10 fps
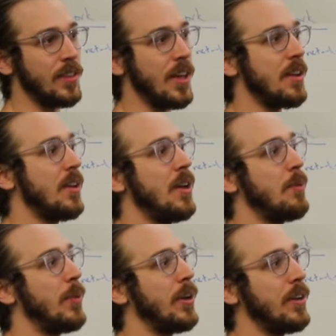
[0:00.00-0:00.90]
on that,
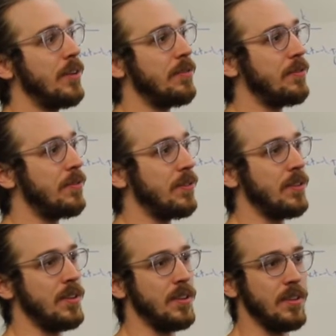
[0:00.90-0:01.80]
but if
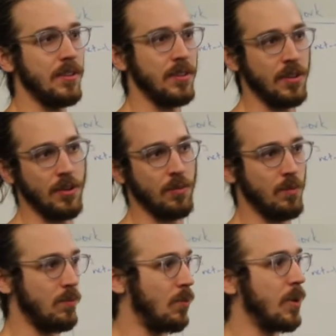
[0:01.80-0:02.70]

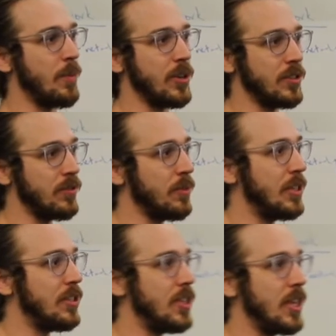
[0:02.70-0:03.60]
one person
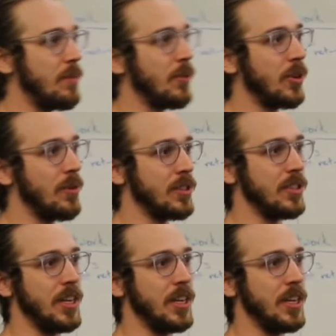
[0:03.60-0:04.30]
from each team really wants